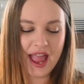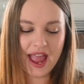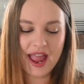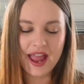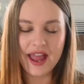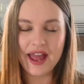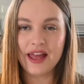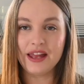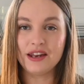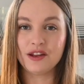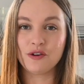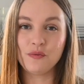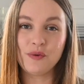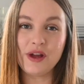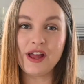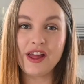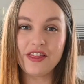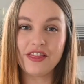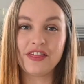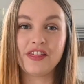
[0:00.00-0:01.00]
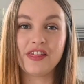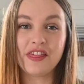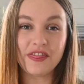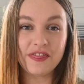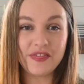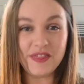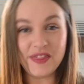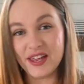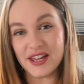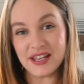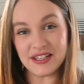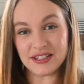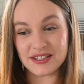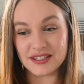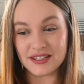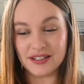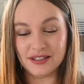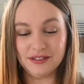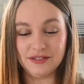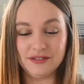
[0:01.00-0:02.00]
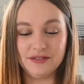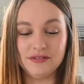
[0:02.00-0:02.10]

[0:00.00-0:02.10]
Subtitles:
And with this,